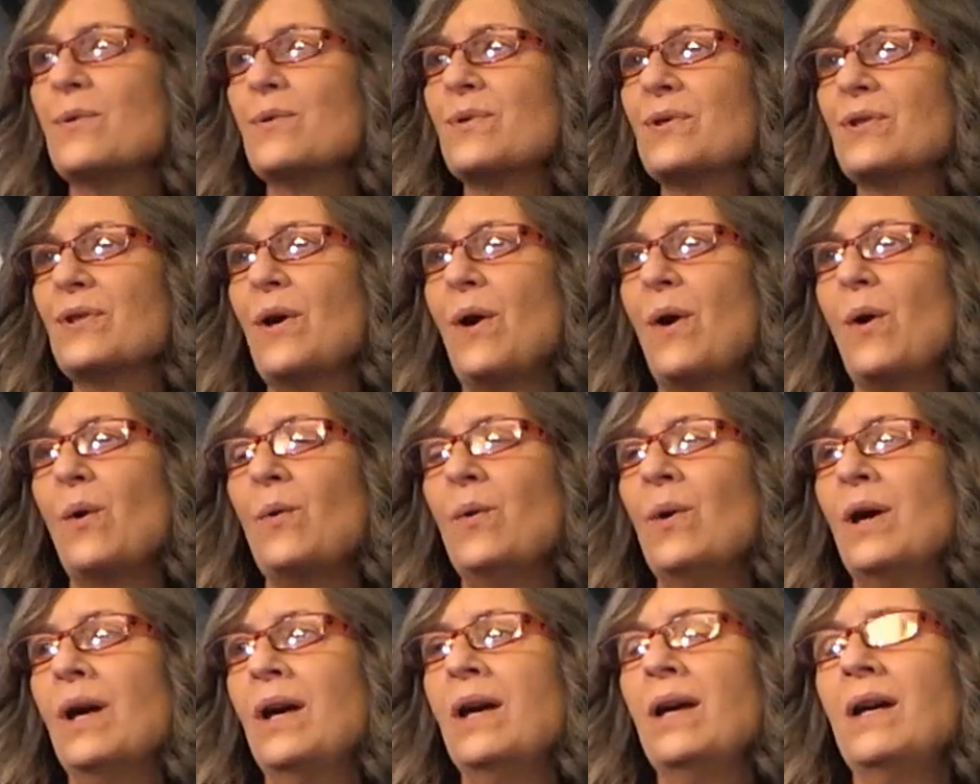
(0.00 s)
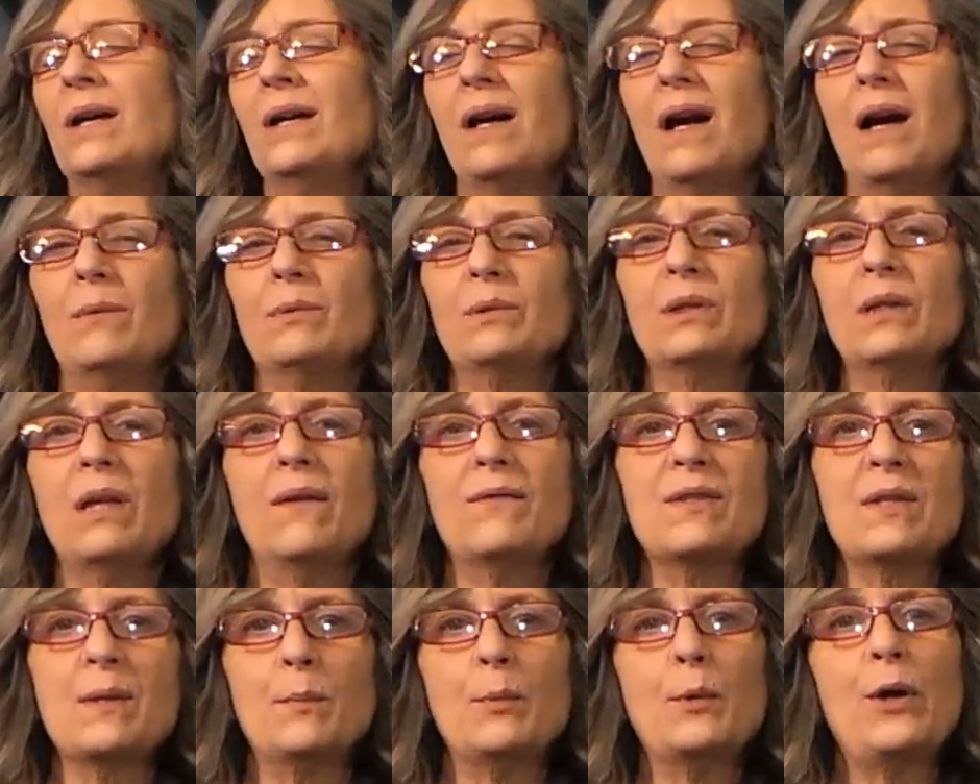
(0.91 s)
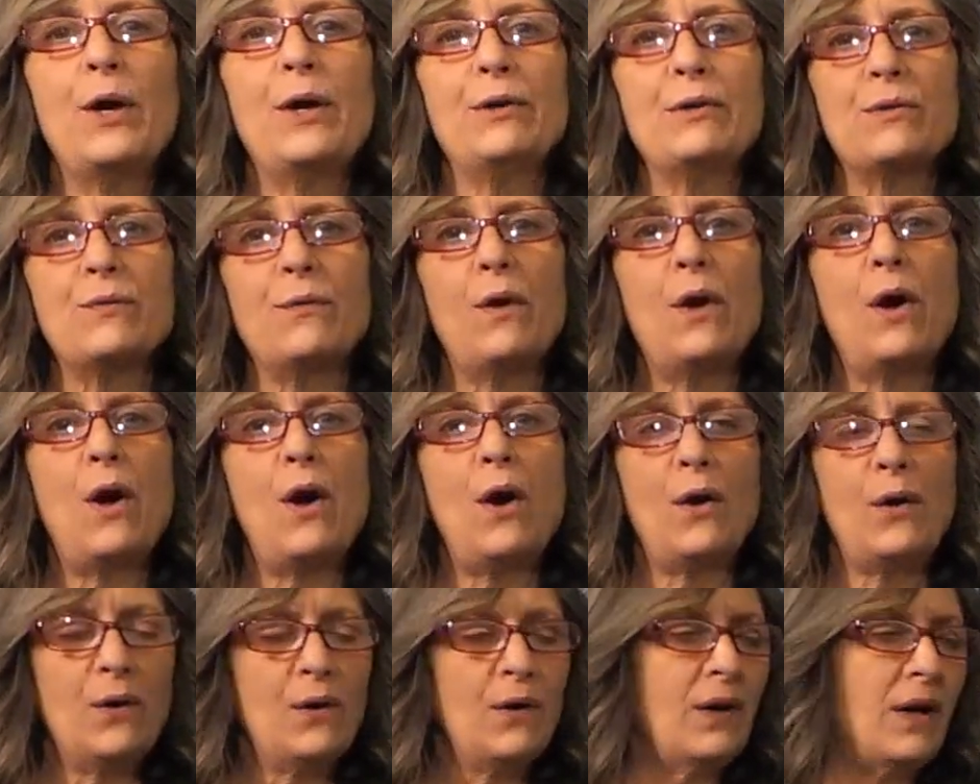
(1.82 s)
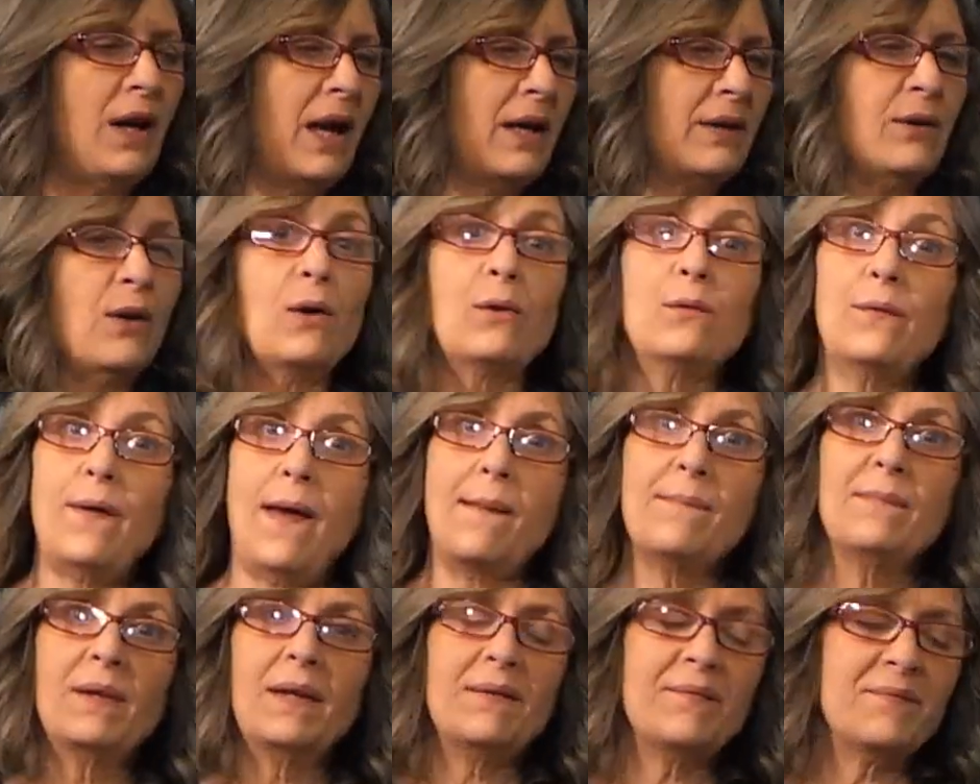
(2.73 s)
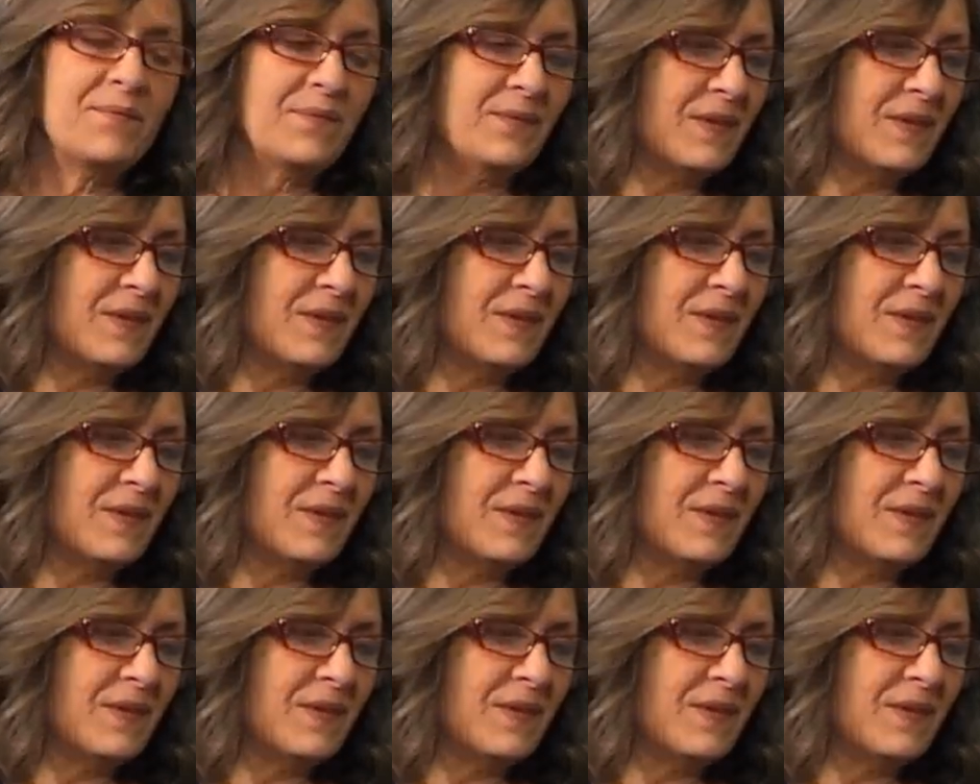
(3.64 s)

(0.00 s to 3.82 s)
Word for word: So I would love some prayers for her and her family